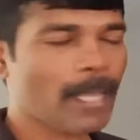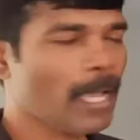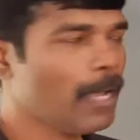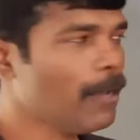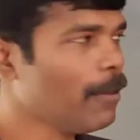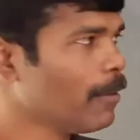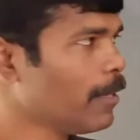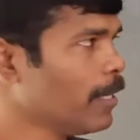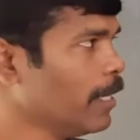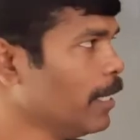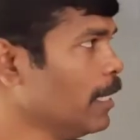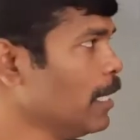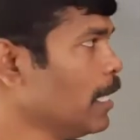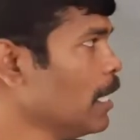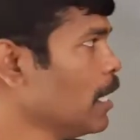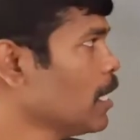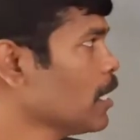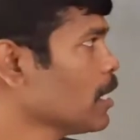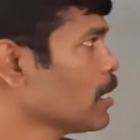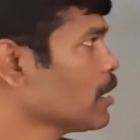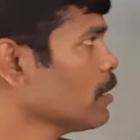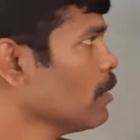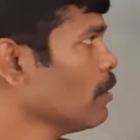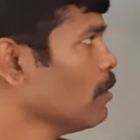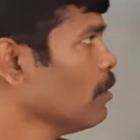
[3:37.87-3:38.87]
Okay.
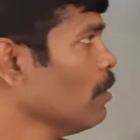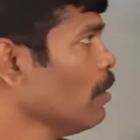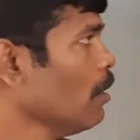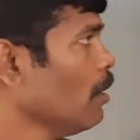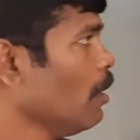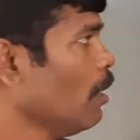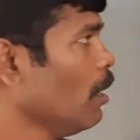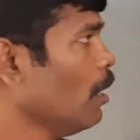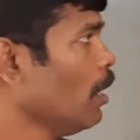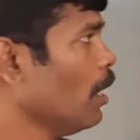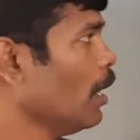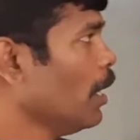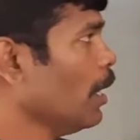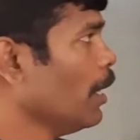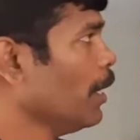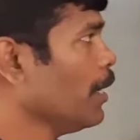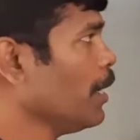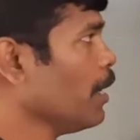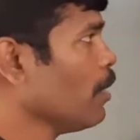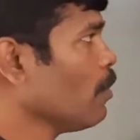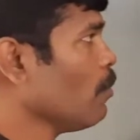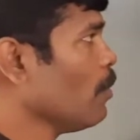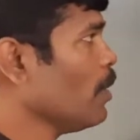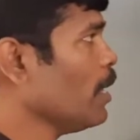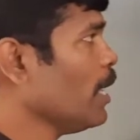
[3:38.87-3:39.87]
So
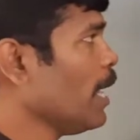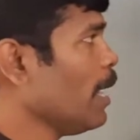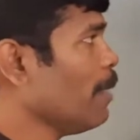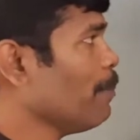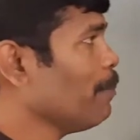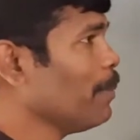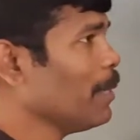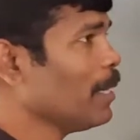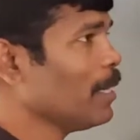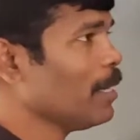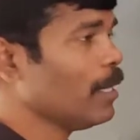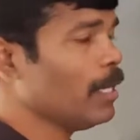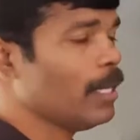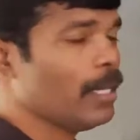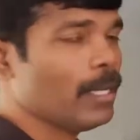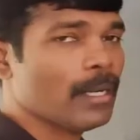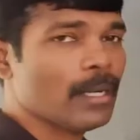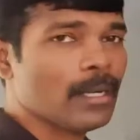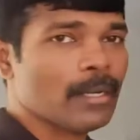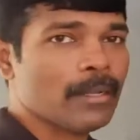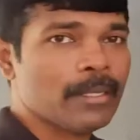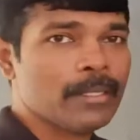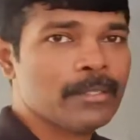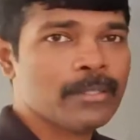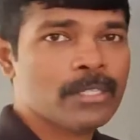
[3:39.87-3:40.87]
here 1 ampere,
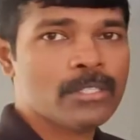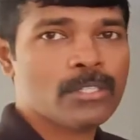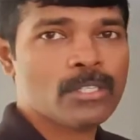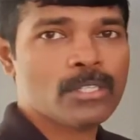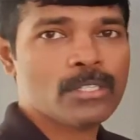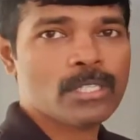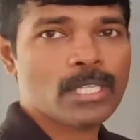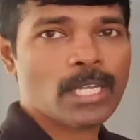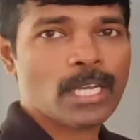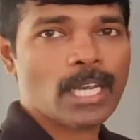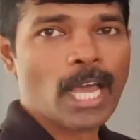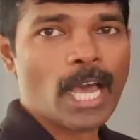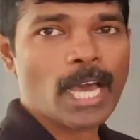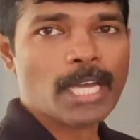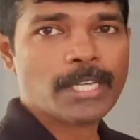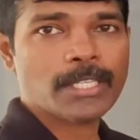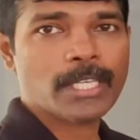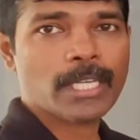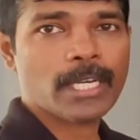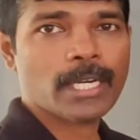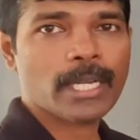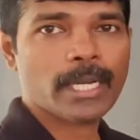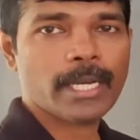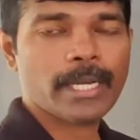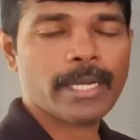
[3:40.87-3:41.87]
and this is the
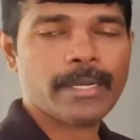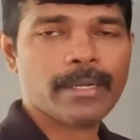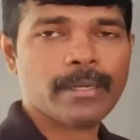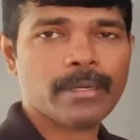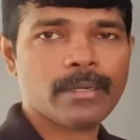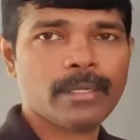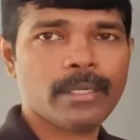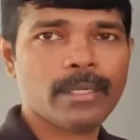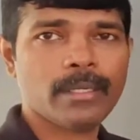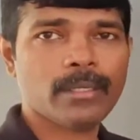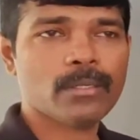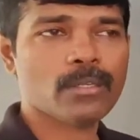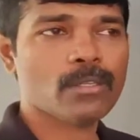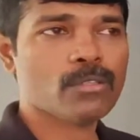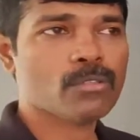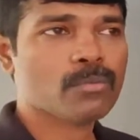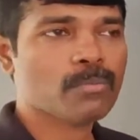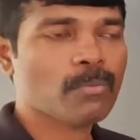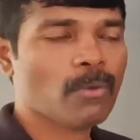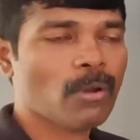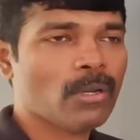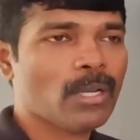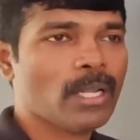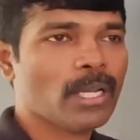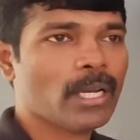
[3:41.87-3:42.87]
larger current, in the
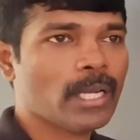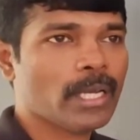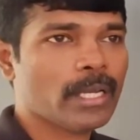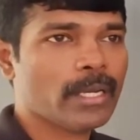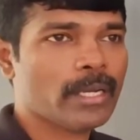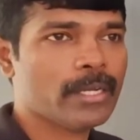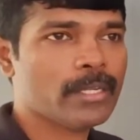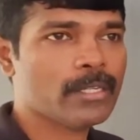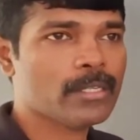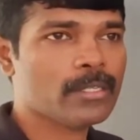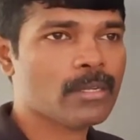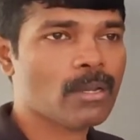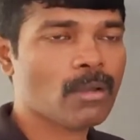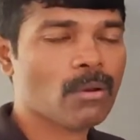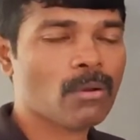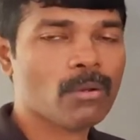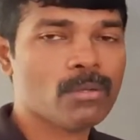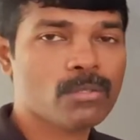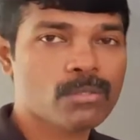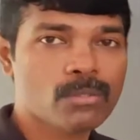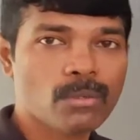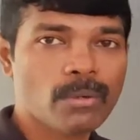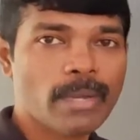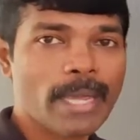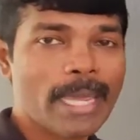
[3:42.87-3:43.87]
smaller current
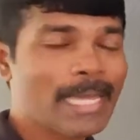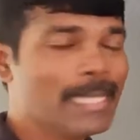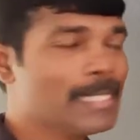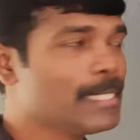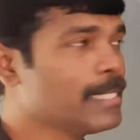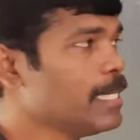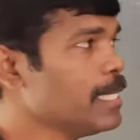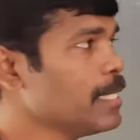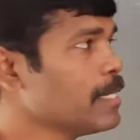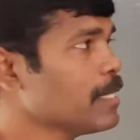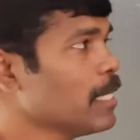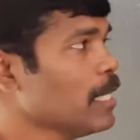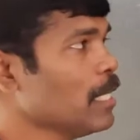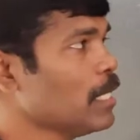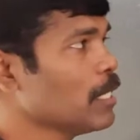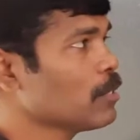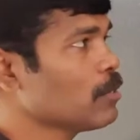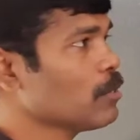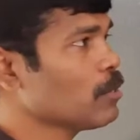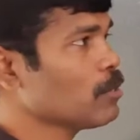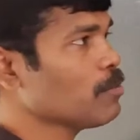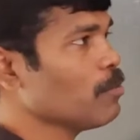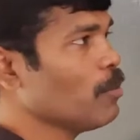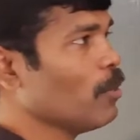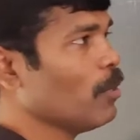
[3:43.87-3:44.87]
also exists.
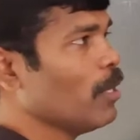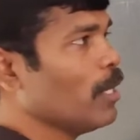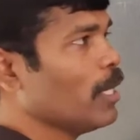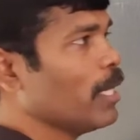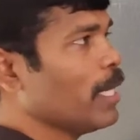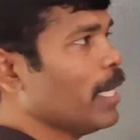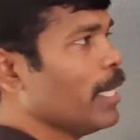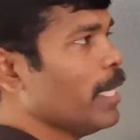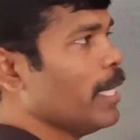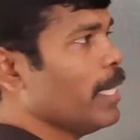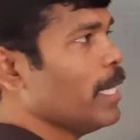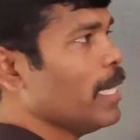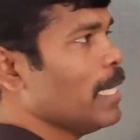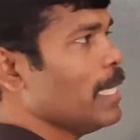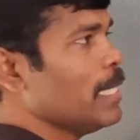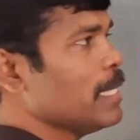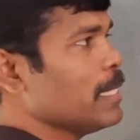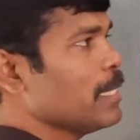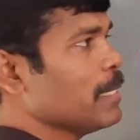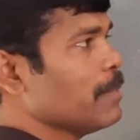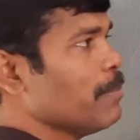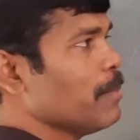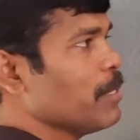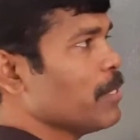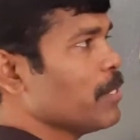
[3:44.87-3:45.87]
So smaller current
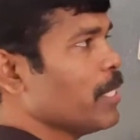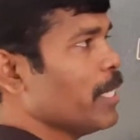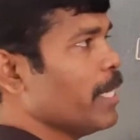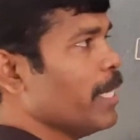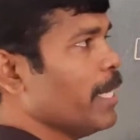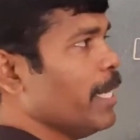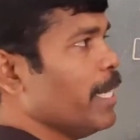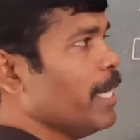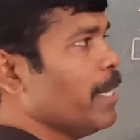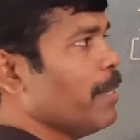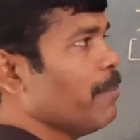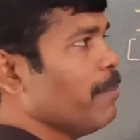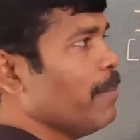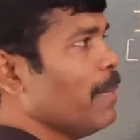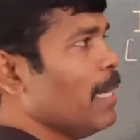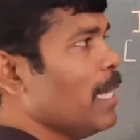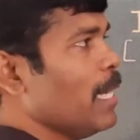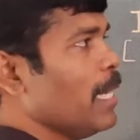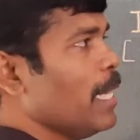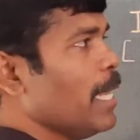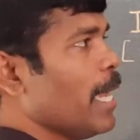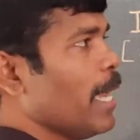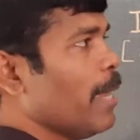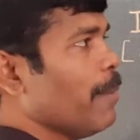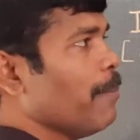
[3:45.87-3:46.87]
is measured in
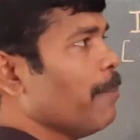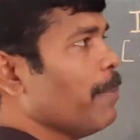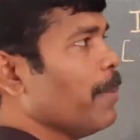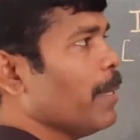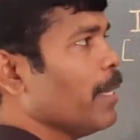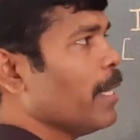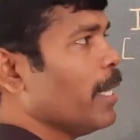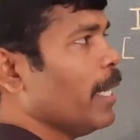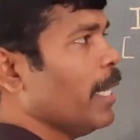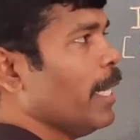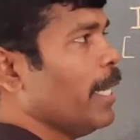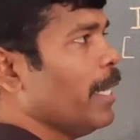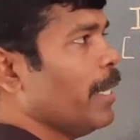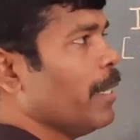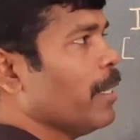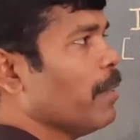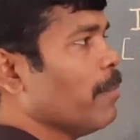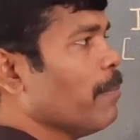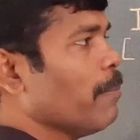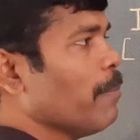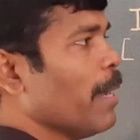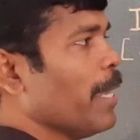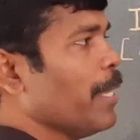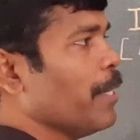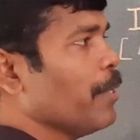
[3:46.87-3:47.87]
milliampere
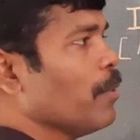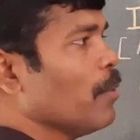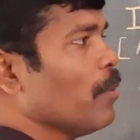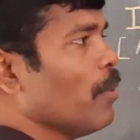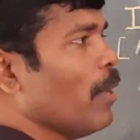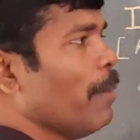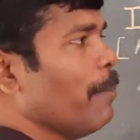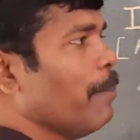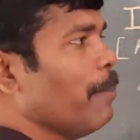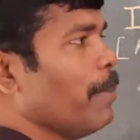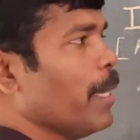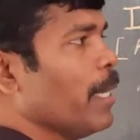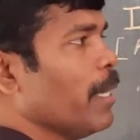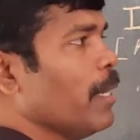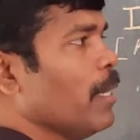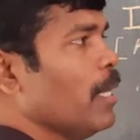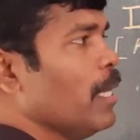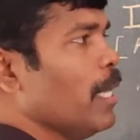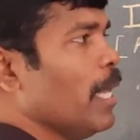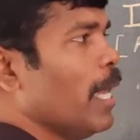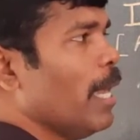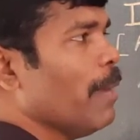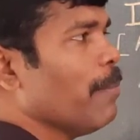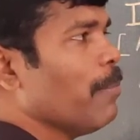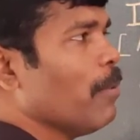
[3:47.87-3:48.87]
and microampere.